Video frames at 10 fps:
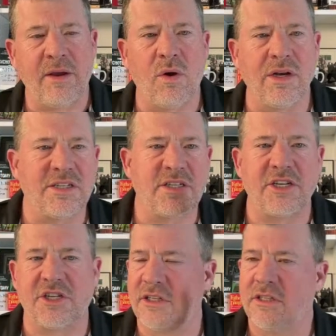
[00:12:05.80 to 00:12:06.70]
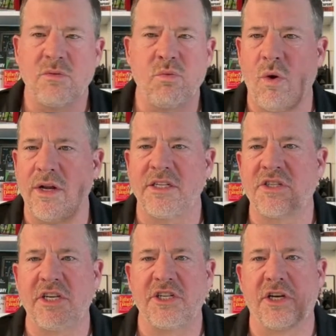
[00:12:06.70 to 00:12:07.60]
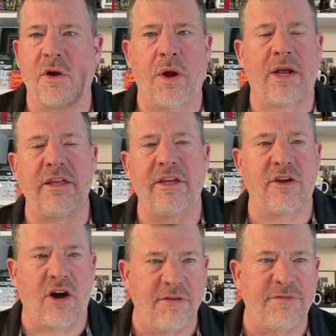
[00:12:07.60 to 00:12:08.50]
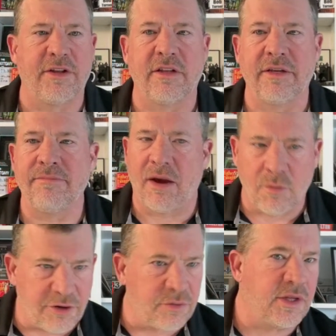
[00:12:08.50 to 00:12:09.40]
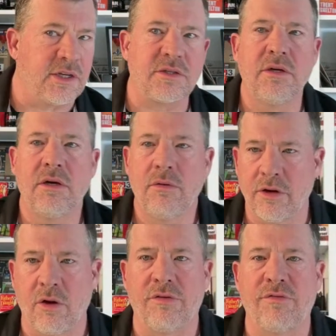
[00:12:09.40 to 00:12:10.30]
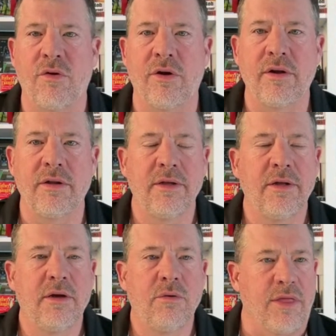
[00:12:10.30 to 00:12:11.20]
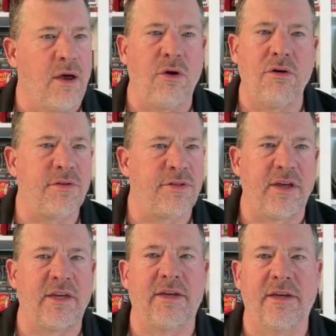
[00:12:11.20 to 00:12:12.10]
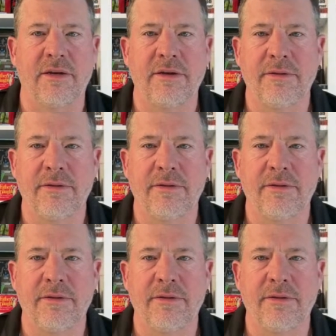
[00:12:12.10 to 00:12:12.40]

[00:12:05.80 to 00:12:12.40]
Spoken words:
one decision. Just one decision quickly and confidently. No, we're doing this. We're going for it. Without overthinking it.